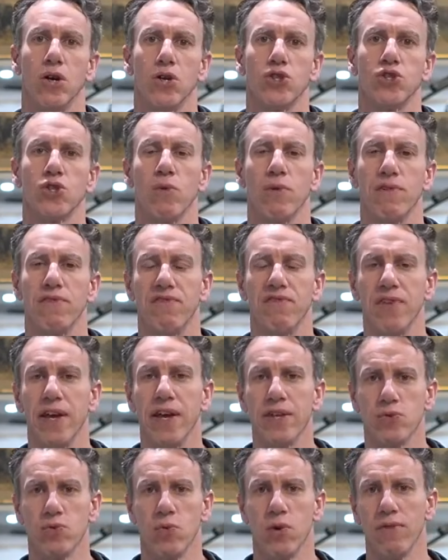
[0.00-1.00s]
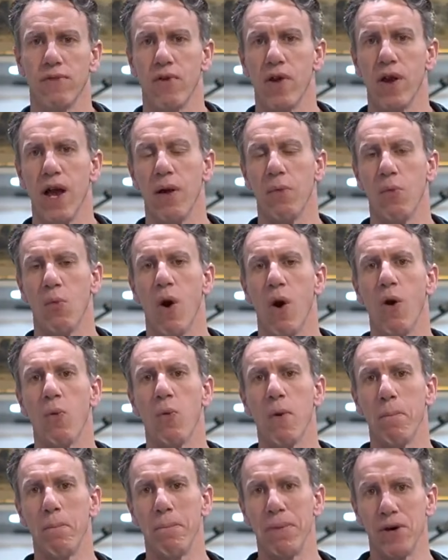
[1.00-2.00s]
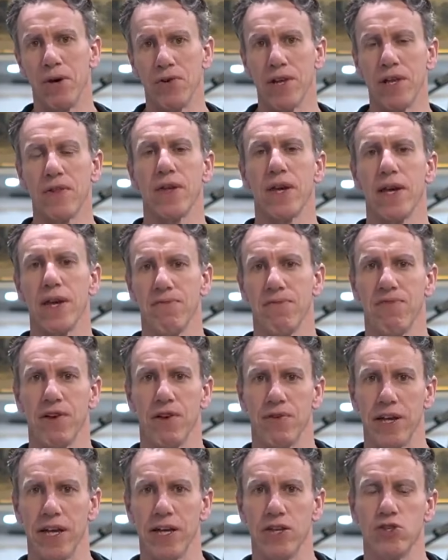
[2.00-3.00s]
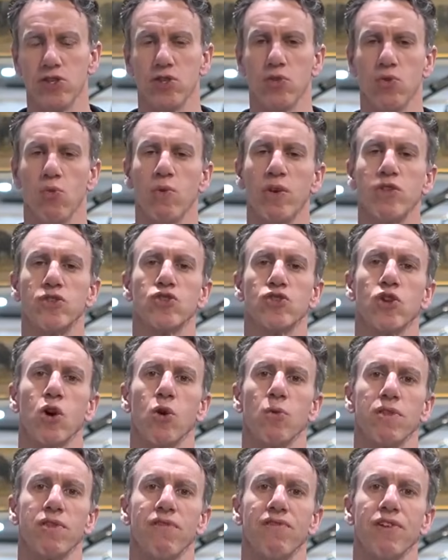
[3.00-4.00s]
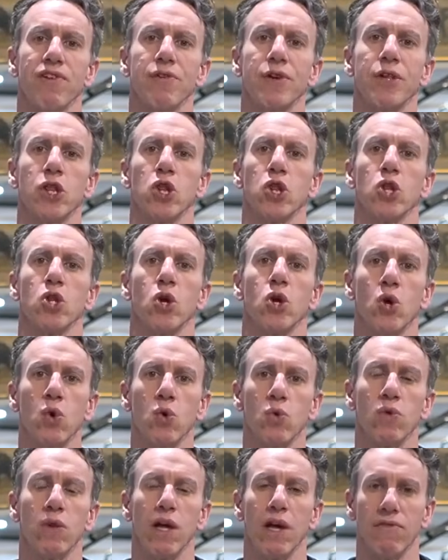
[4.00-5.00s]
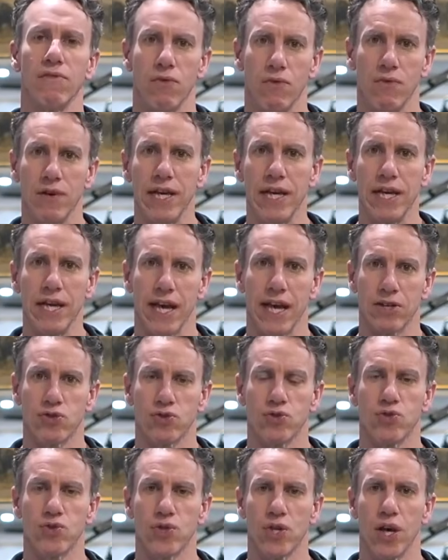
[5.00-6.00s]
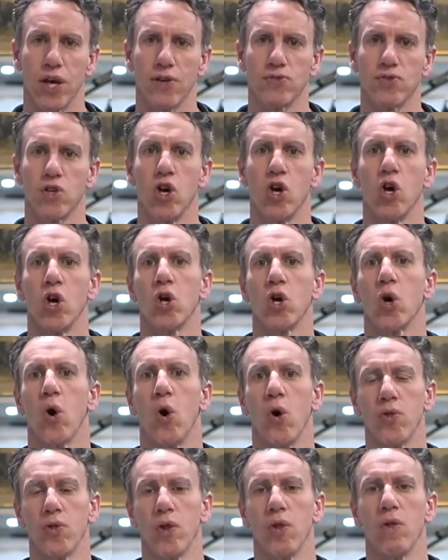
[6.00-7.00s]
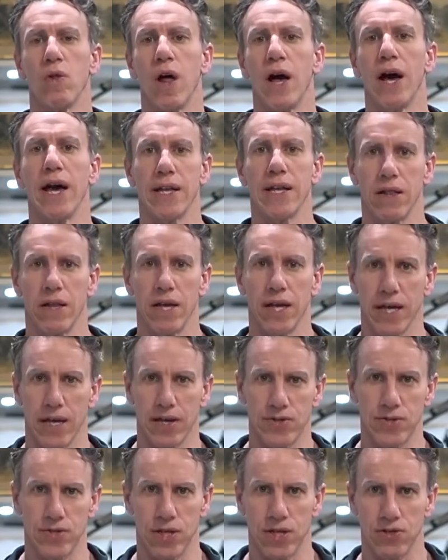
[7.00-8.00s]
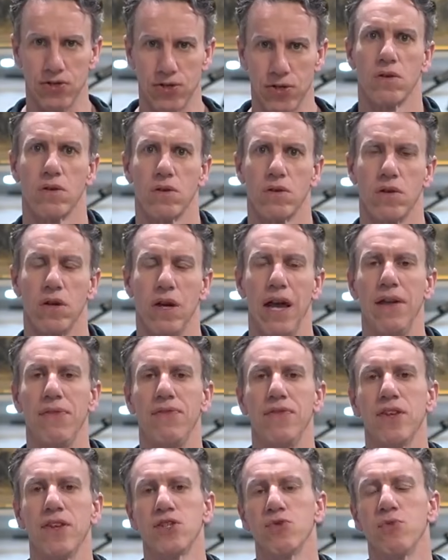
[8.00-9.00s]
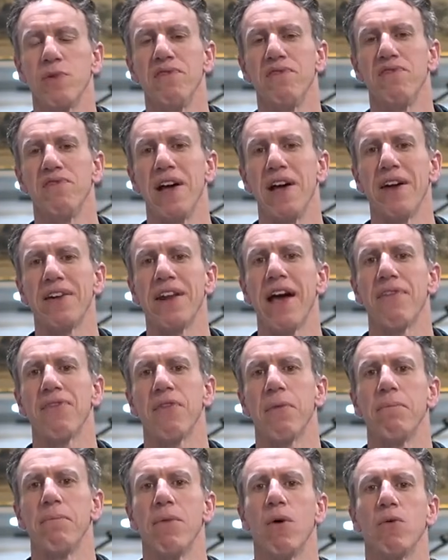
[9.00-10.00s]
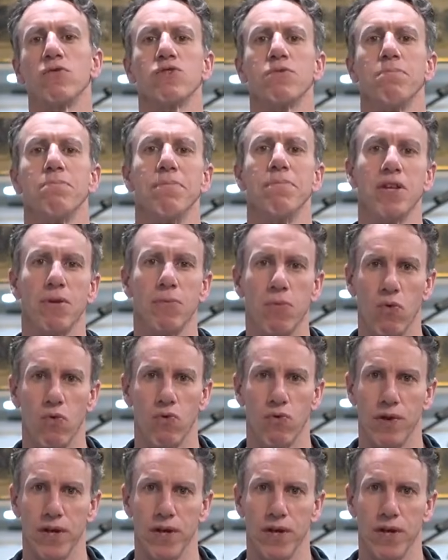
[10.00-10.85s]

So in phase 1 of our app, while we're building the hip foundation, we start with a very low level knee exercise called the lying leg extension. And this we found to have the most minimal